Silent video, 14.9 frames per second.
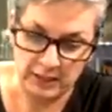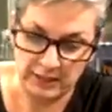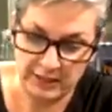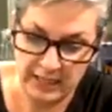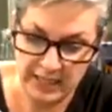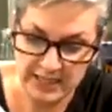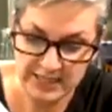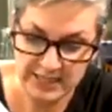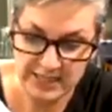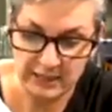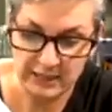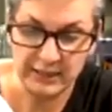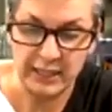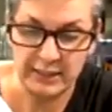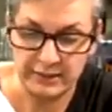They sell
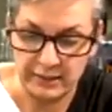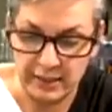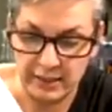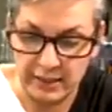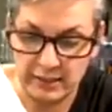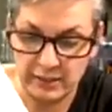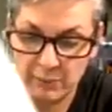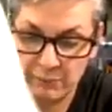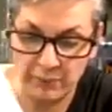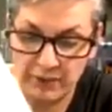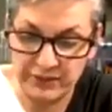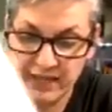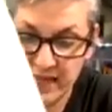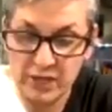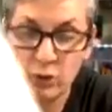them,
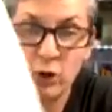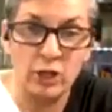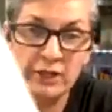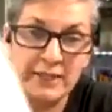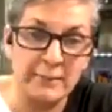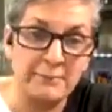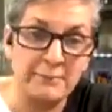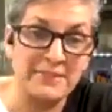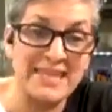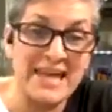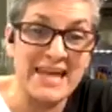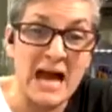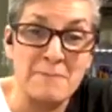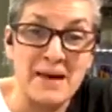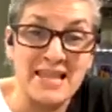but they call them
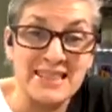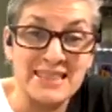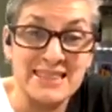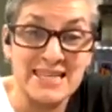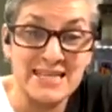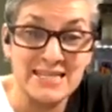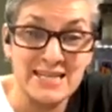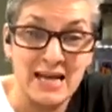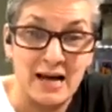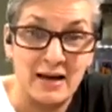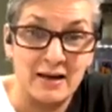diamantina.